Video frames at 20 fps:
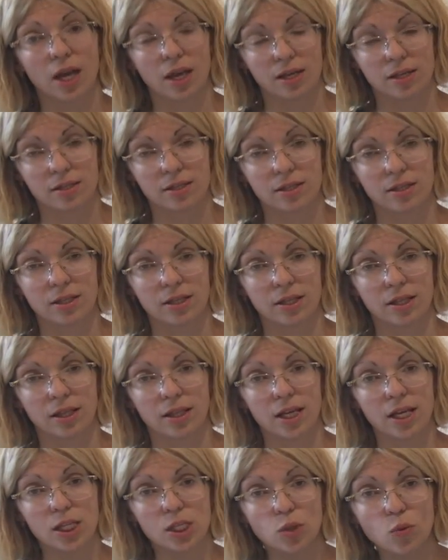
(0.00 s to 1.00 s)
case.
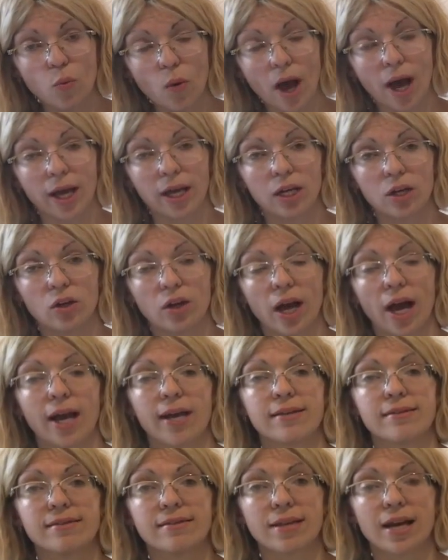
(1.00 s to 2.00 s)
That's why
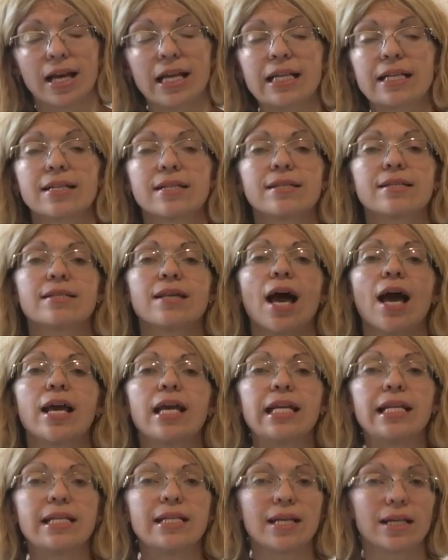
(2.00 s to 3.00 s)
I said
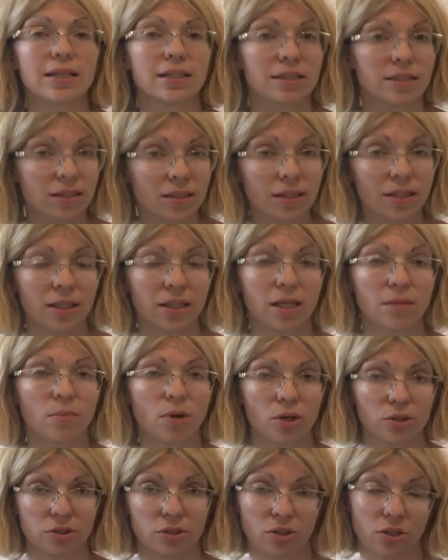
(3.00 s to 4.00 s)
seinen
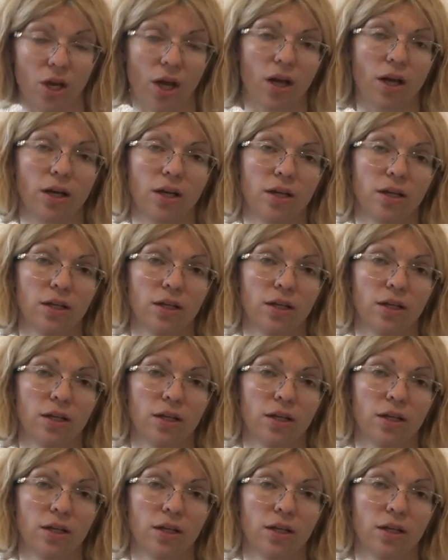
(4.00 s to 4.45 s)
Geburtstag.